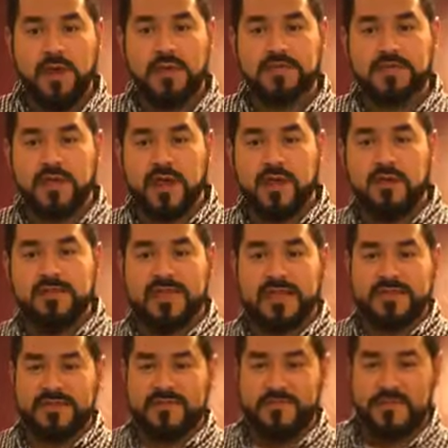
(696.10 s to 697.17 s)
going to start out with
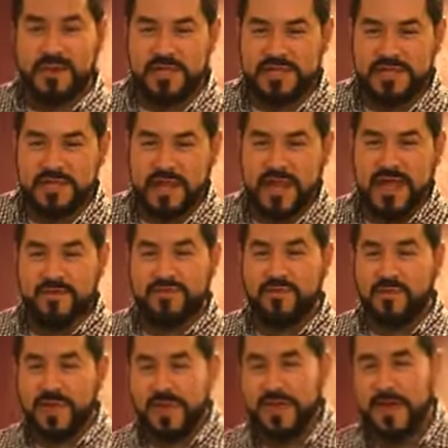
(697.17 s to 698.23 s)
Thanksgiving punch. It's going to have
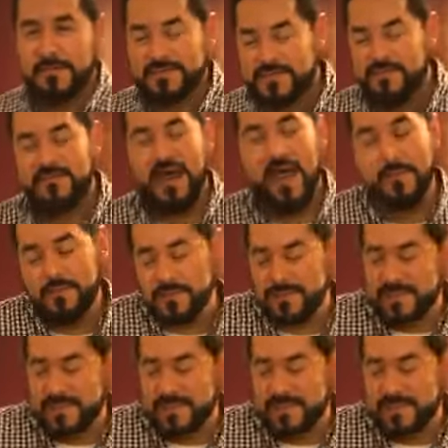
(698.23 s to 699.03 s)
3 cups of apple